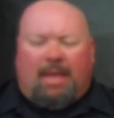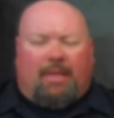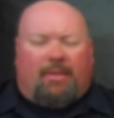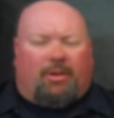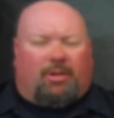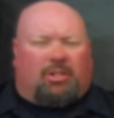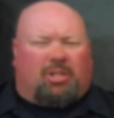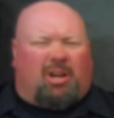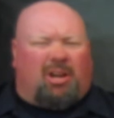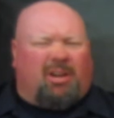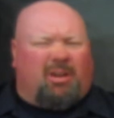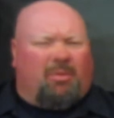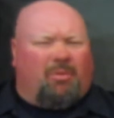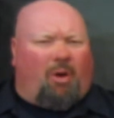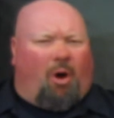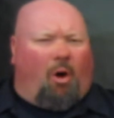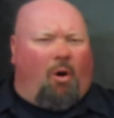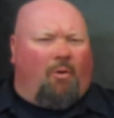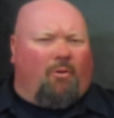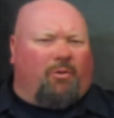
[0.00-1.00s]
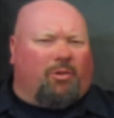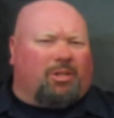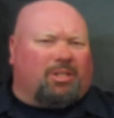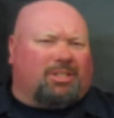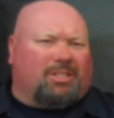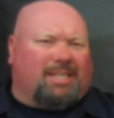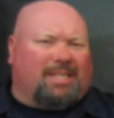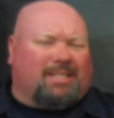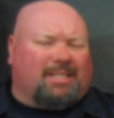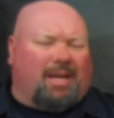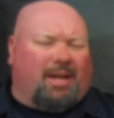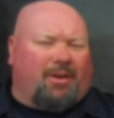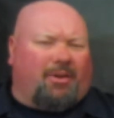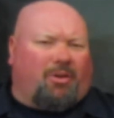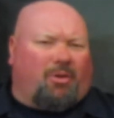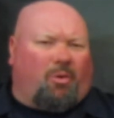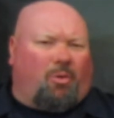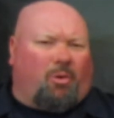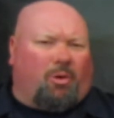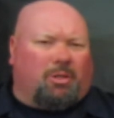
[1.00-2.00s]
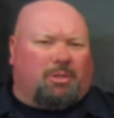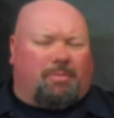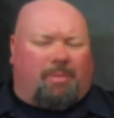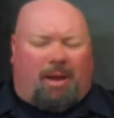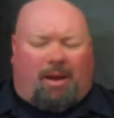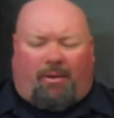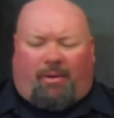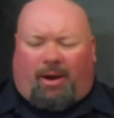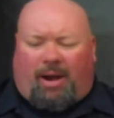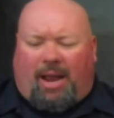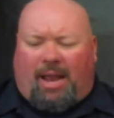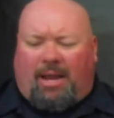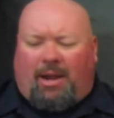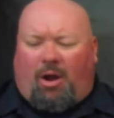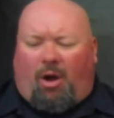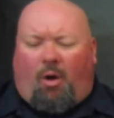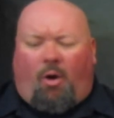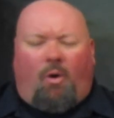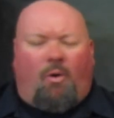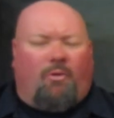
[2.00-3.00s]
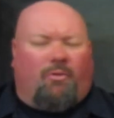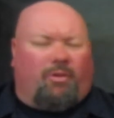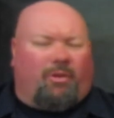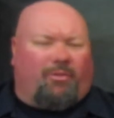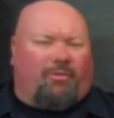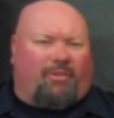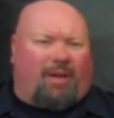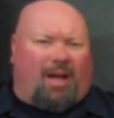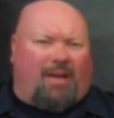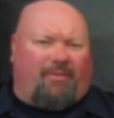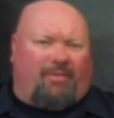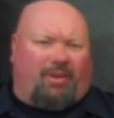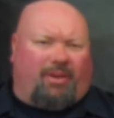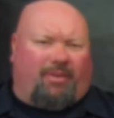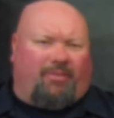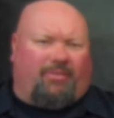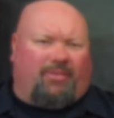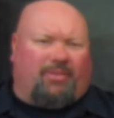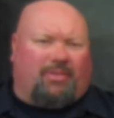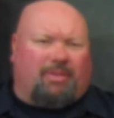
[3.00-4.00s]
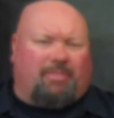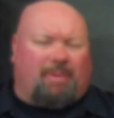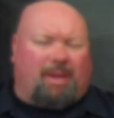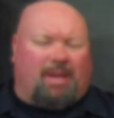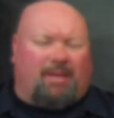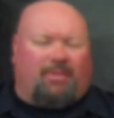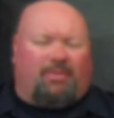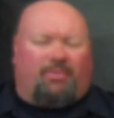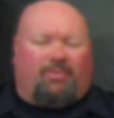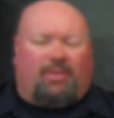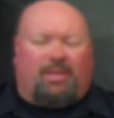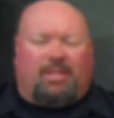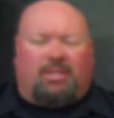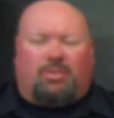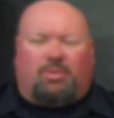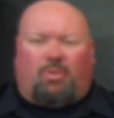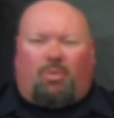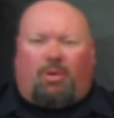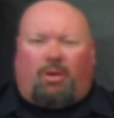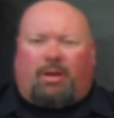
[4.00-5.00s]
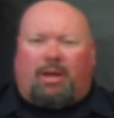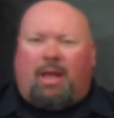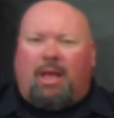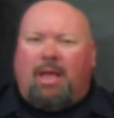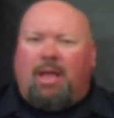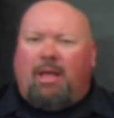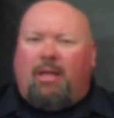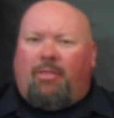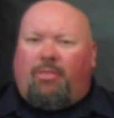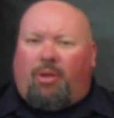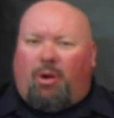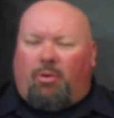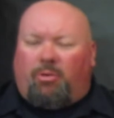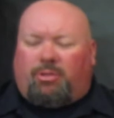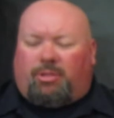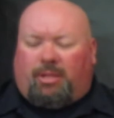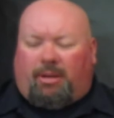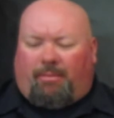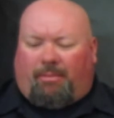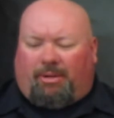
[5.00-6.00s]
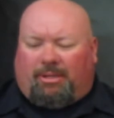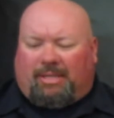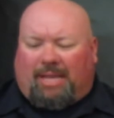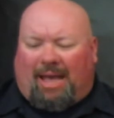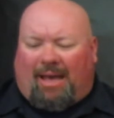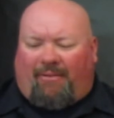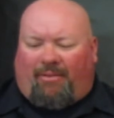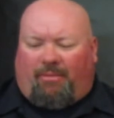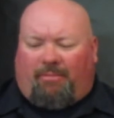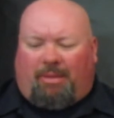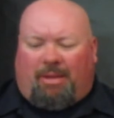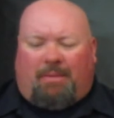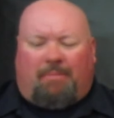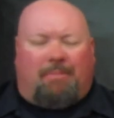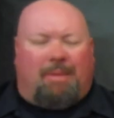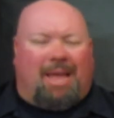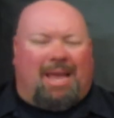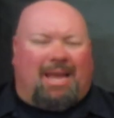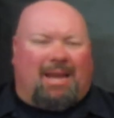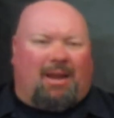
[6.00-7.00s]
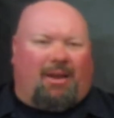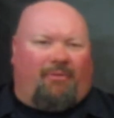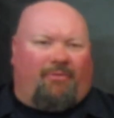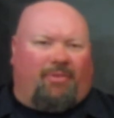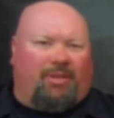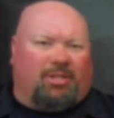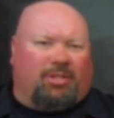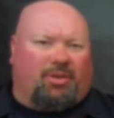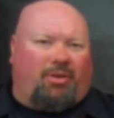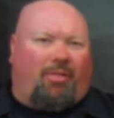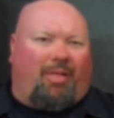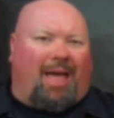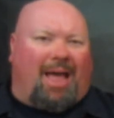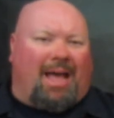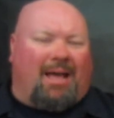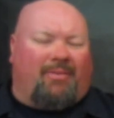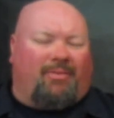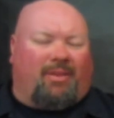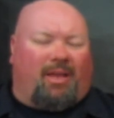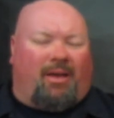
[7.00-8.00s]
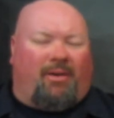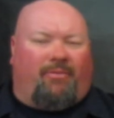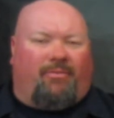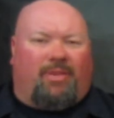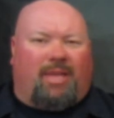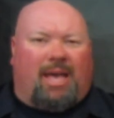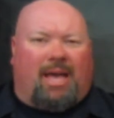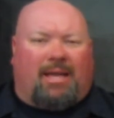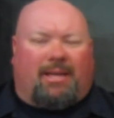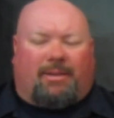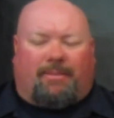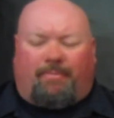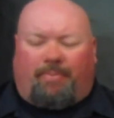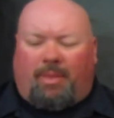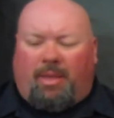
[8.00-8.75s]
They're talking over 600 horsepower and over 550 pounds-feet of torque. Those numbers haven't been made official as of yet.